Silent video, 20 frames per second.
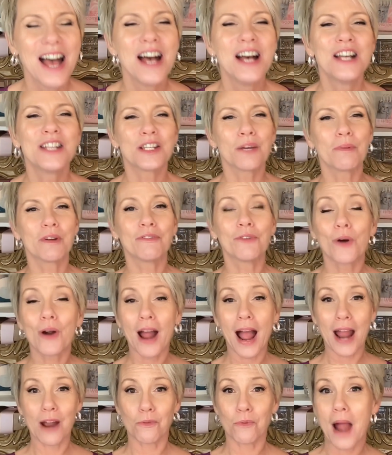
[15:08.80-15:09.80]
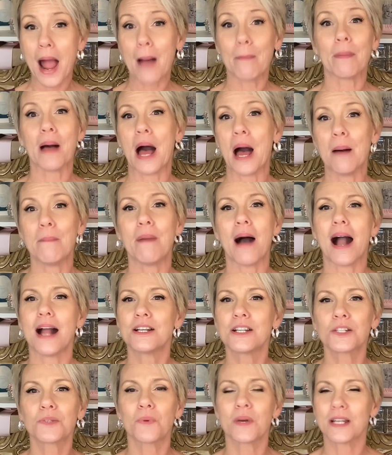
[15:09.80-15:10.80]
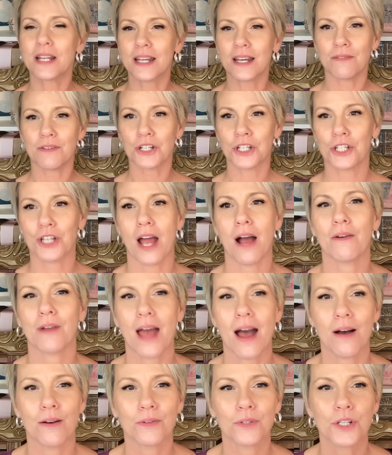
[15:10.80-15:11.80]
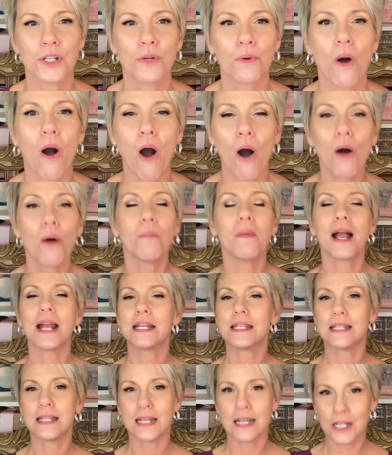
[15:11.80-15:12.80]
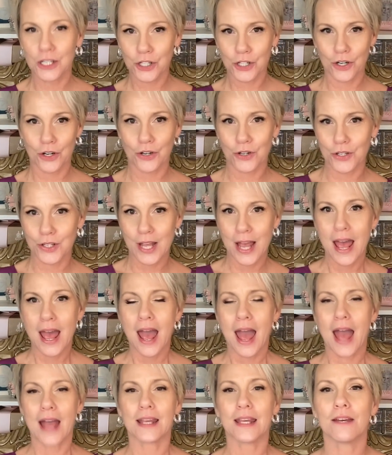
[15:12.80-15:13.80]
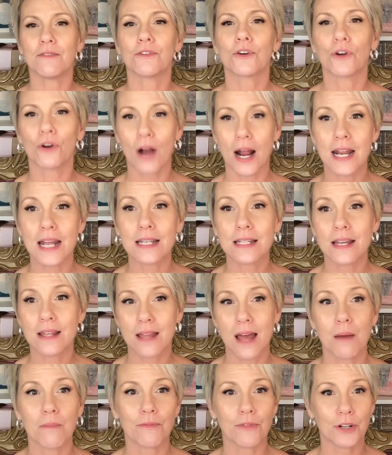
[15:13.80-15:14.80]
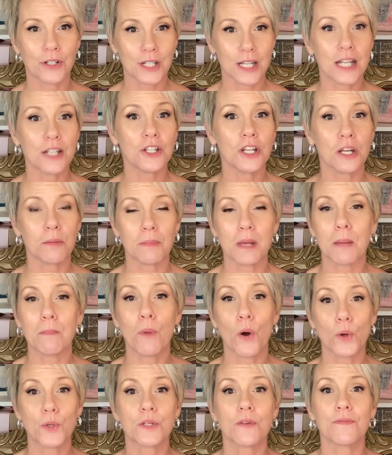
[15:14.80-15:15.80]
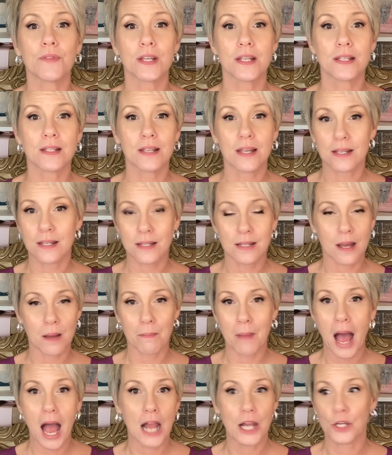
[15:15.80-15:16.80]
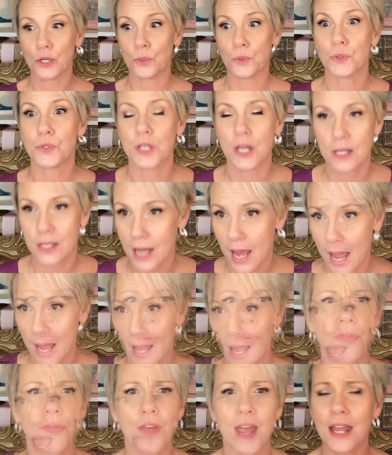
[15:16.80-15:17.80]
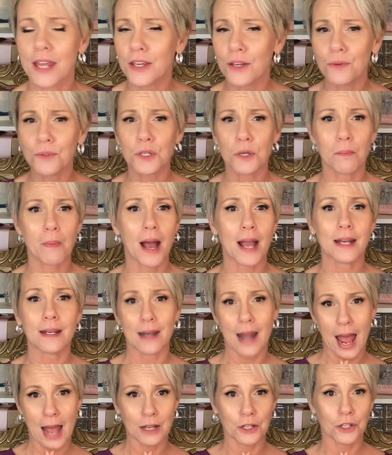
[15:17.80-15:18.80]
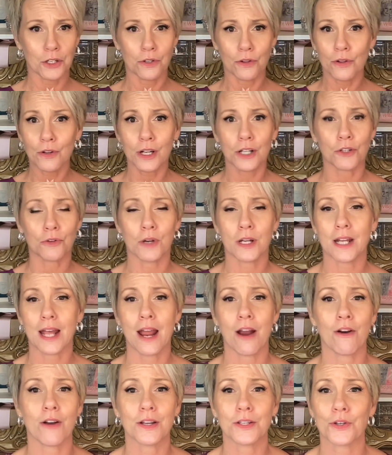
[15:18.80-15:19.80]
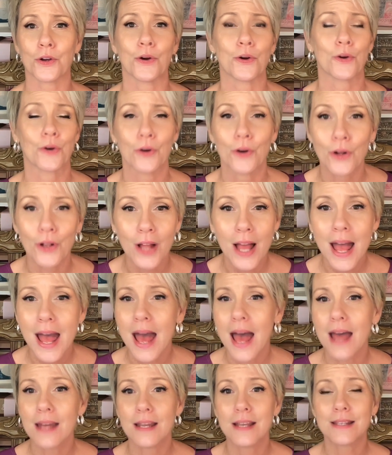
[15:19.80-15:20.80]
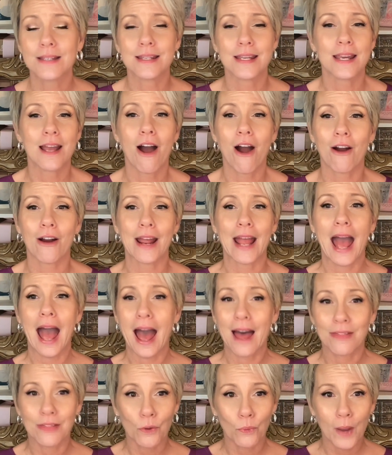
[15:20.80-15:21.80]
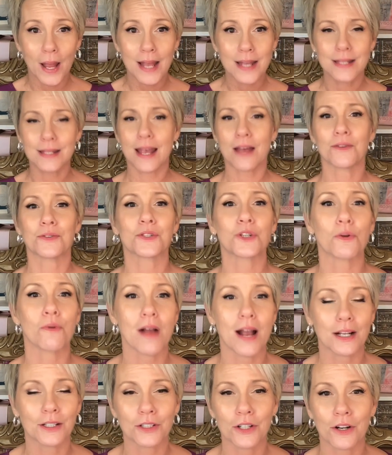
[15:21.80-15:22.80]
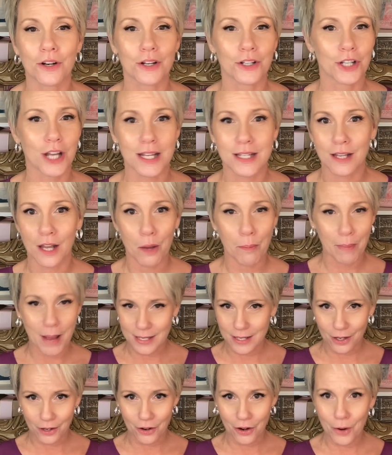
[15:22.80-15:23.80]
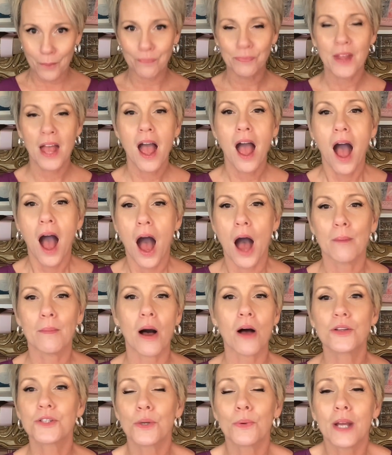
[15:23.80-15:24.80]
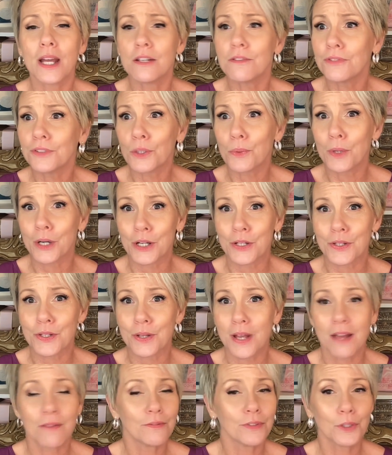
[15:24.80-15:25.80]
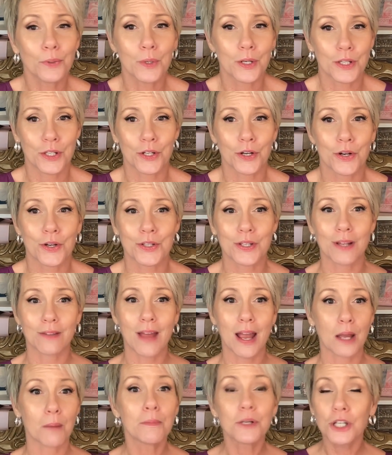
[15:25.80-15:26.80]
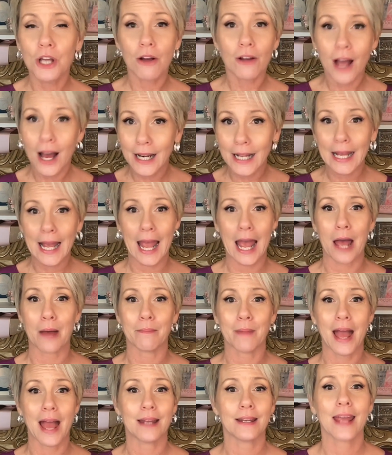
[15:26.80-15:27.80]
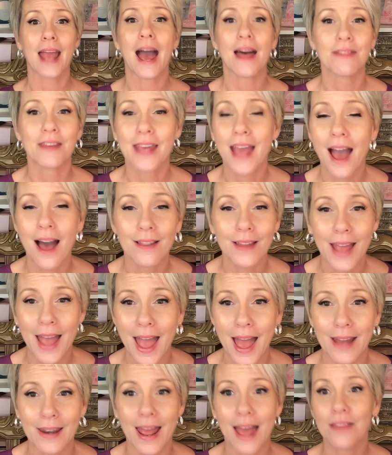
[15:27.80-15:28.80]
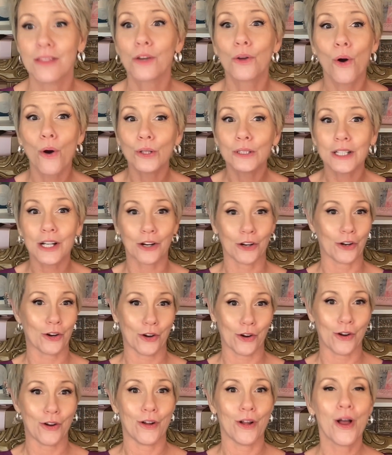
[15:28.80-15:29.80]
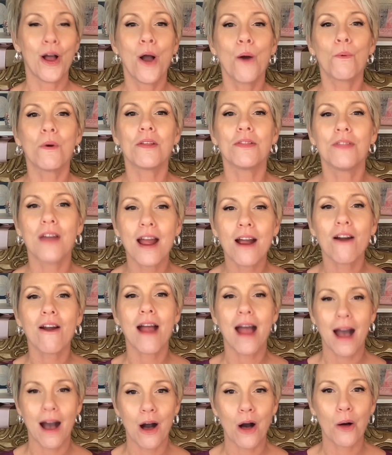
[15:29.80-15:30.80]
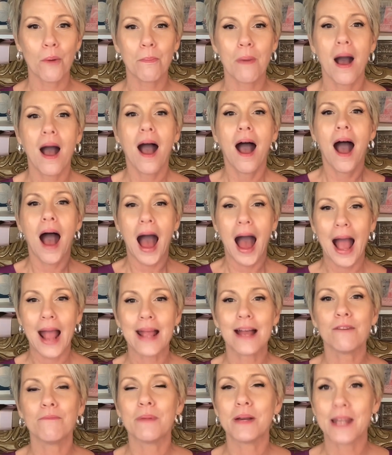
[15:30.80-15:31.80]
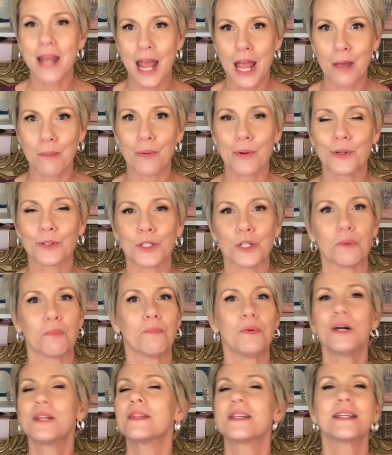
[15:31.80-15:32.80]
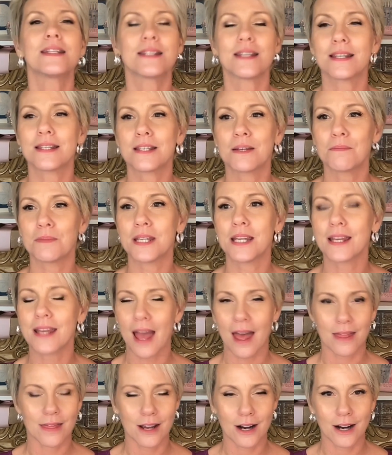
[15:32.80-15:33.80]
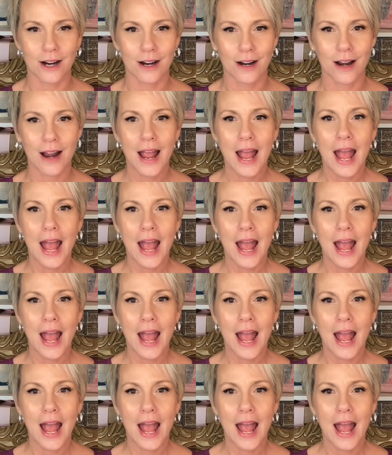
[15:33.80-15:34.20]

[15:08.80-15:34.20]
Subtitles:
So before I wrap up, I just want to give a shout out to all my teachers and give credit to them for teaching me most of the system I use today. So thank you to my national, Katrina Harris Earl, NSD Ari Hathaway, Sales Director Jessica Bessaker, also influencers like Michelle Cunningham and Kathy Callahan and the Gold Digger Girl. With their help, I have been able to put this system together